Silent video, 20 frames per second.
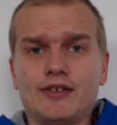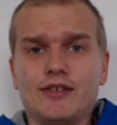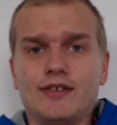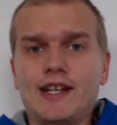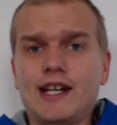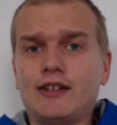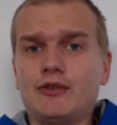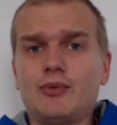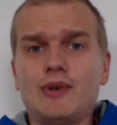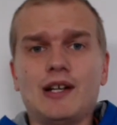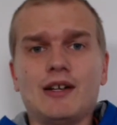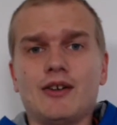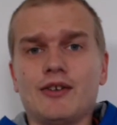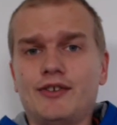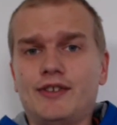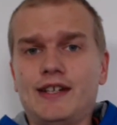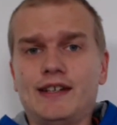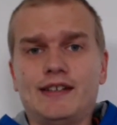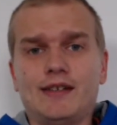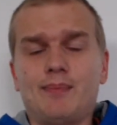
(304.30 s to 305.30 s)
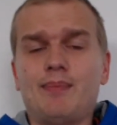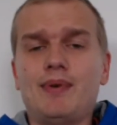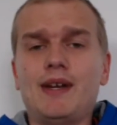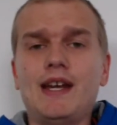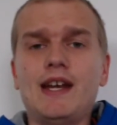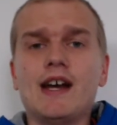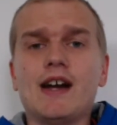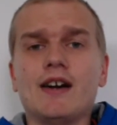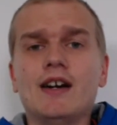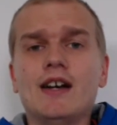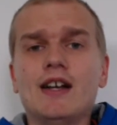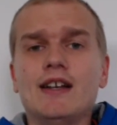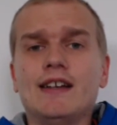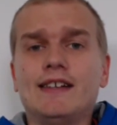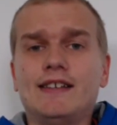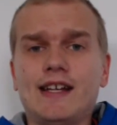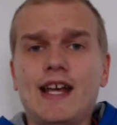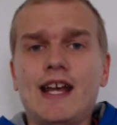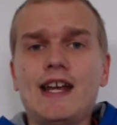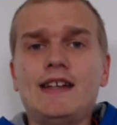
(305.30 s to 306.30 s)
That will not disappear.
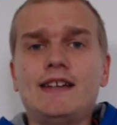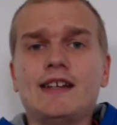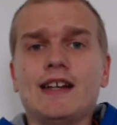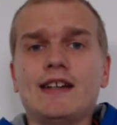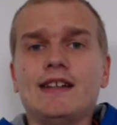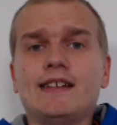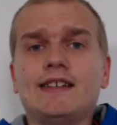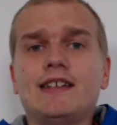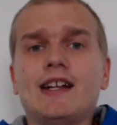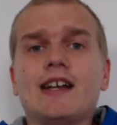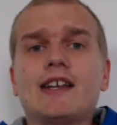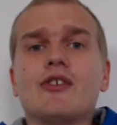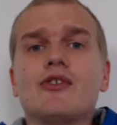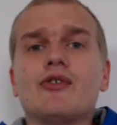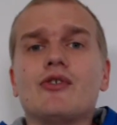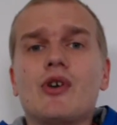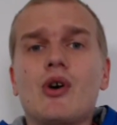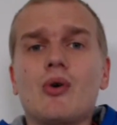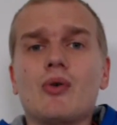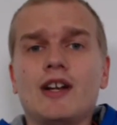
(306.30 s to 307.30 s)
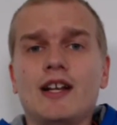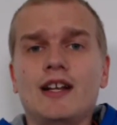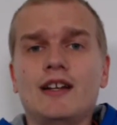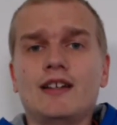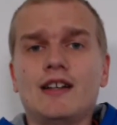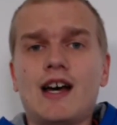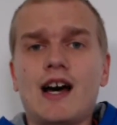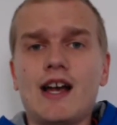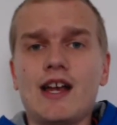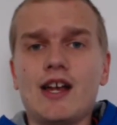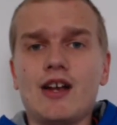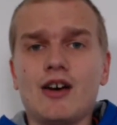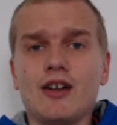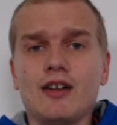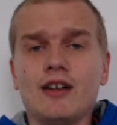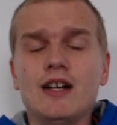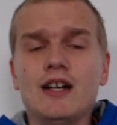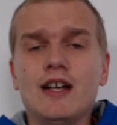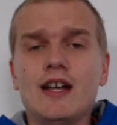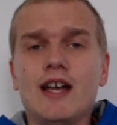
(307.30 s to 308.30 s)
Satan is like a roaring
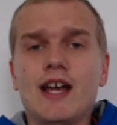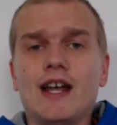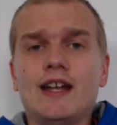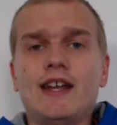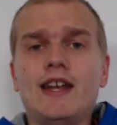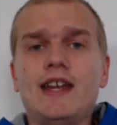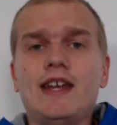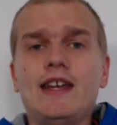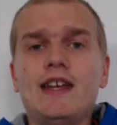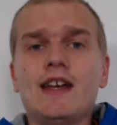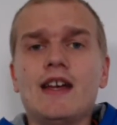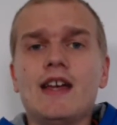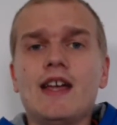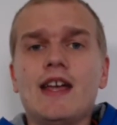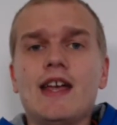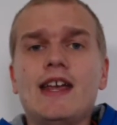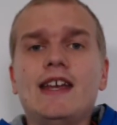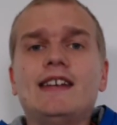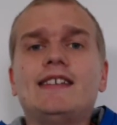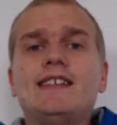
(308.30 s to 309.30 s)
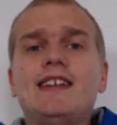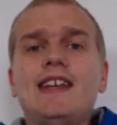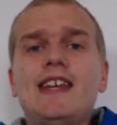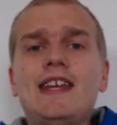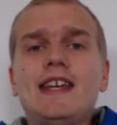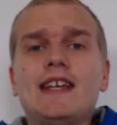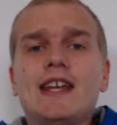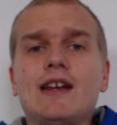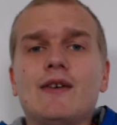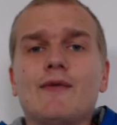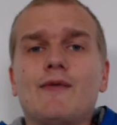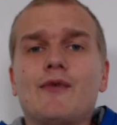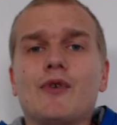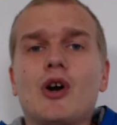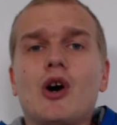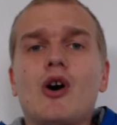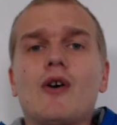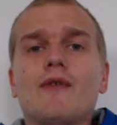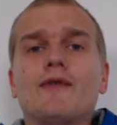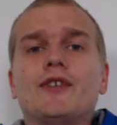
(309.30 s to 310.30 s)
lion and he he's seeking for
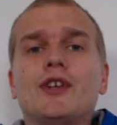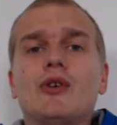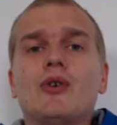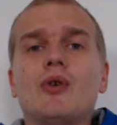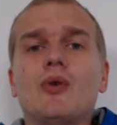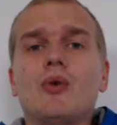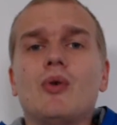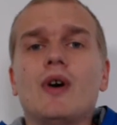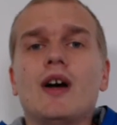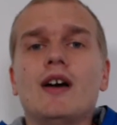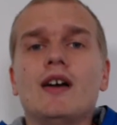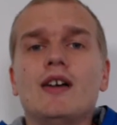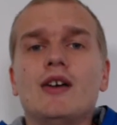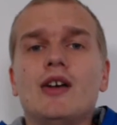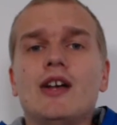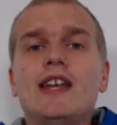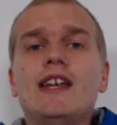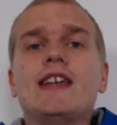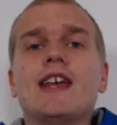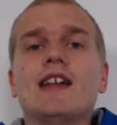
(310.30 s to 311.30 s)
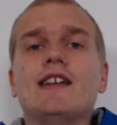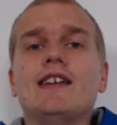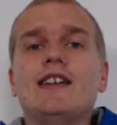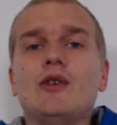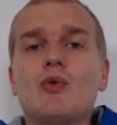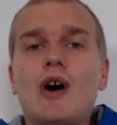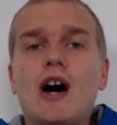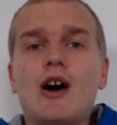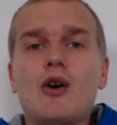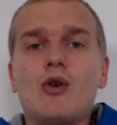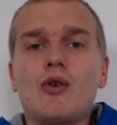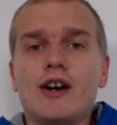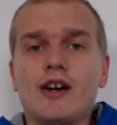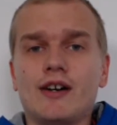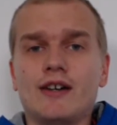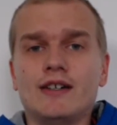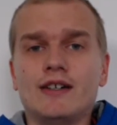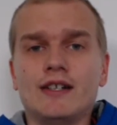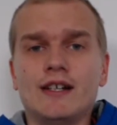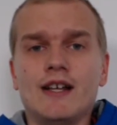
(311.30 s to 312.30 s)
after who uh, he can
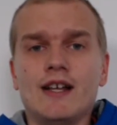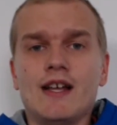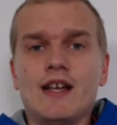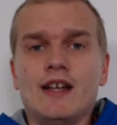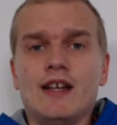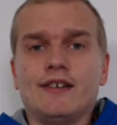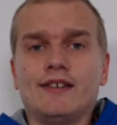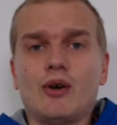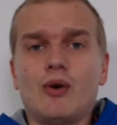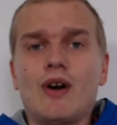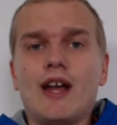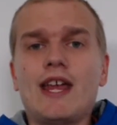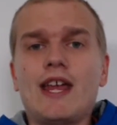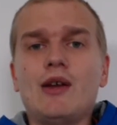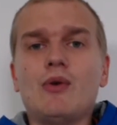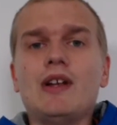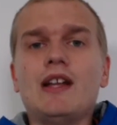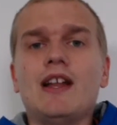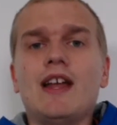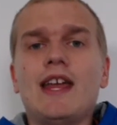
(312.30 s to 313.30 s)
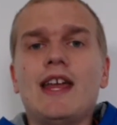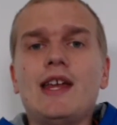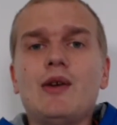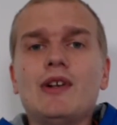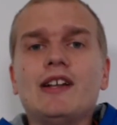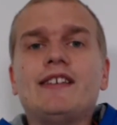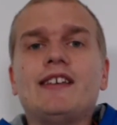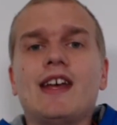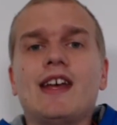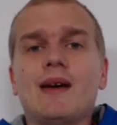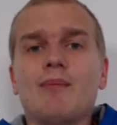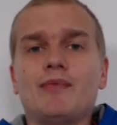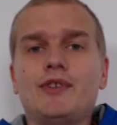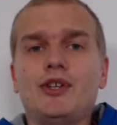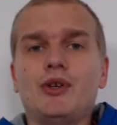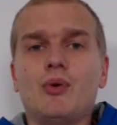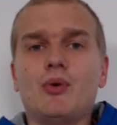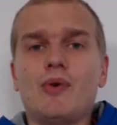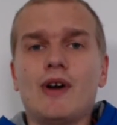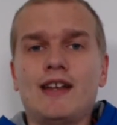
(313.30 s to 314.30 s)
devour. So he will he will
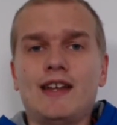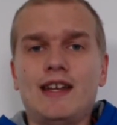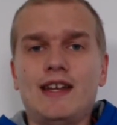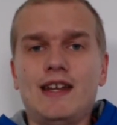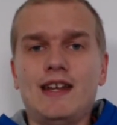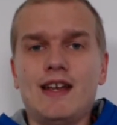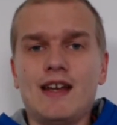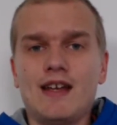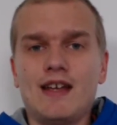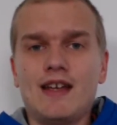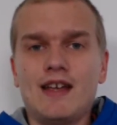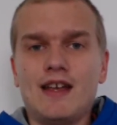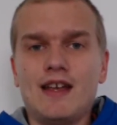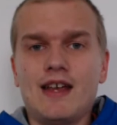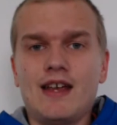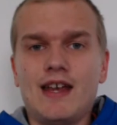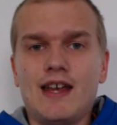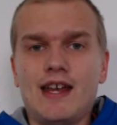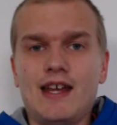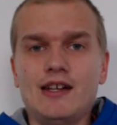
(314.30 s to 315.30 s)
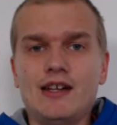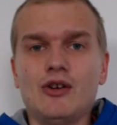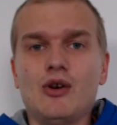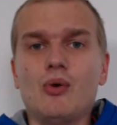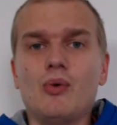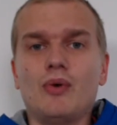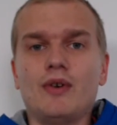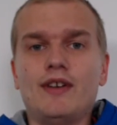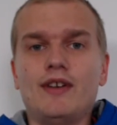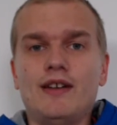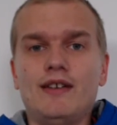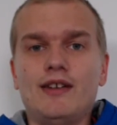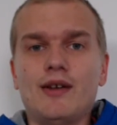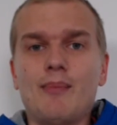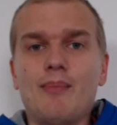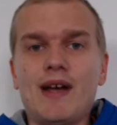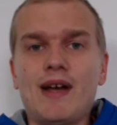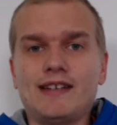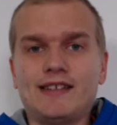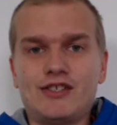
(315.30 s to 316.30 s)
tempt you when he he know the
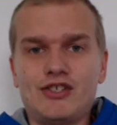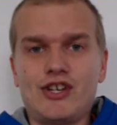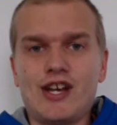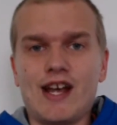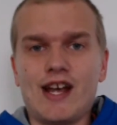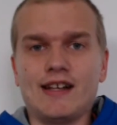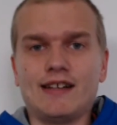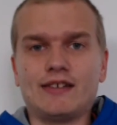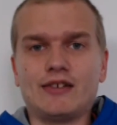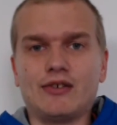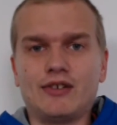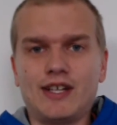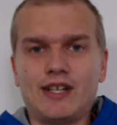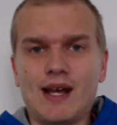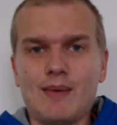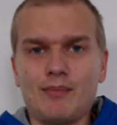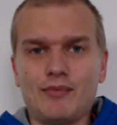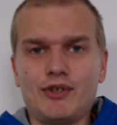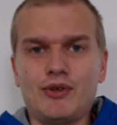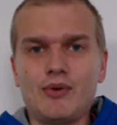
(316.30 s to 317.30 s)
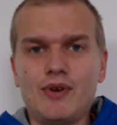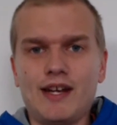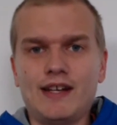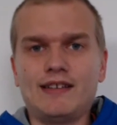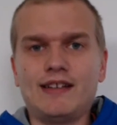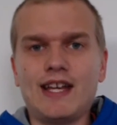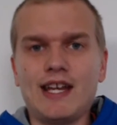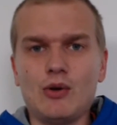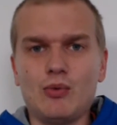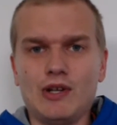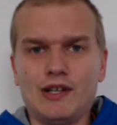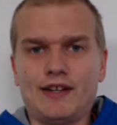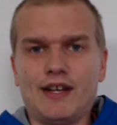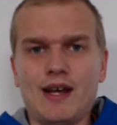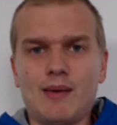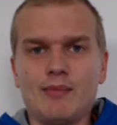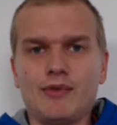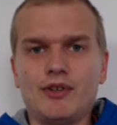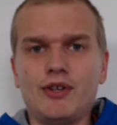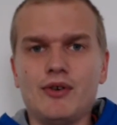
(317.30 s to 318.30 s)
best chance to tempt you is he will
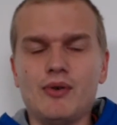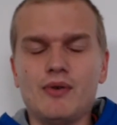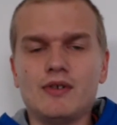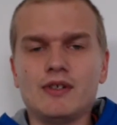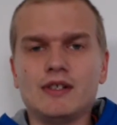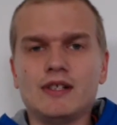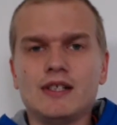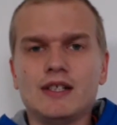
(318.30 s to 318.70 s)
tempt you.